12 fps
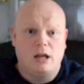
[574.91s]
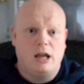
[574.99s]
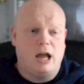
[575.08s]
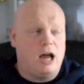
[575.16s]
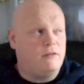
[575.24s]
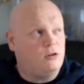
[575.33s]

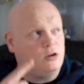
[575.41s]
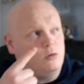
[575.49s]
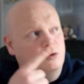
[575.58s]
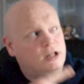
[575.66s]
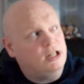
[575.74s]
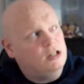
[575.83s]
have a look at one
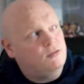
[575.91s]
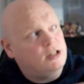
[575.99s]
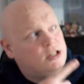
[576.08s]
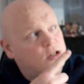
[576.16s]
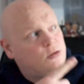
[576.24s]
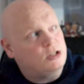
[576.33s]
of these
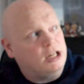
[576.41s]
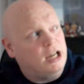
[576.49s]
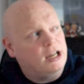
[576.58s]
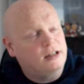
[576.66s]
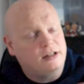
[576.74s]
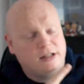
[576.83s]
videos here
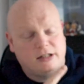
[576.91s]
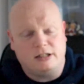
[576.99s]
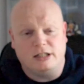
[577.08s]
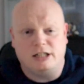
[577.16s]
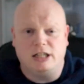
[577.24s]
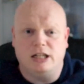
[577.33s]
to
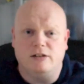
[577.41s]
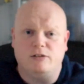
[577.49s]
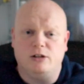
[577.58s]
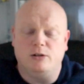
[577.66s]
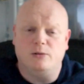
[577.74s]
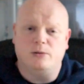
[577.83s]
see if
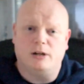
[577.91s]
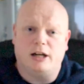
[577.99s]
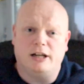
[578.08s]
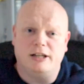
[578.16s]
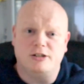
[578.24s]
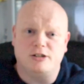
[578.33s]
you are
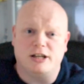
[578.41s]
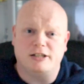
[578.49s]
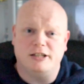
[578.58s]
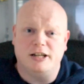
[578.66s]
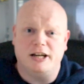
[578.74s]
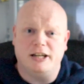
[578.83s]
interested
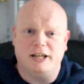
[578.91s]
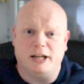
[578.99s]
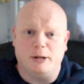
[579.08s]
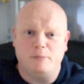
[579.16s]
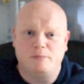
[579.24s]
in any of them,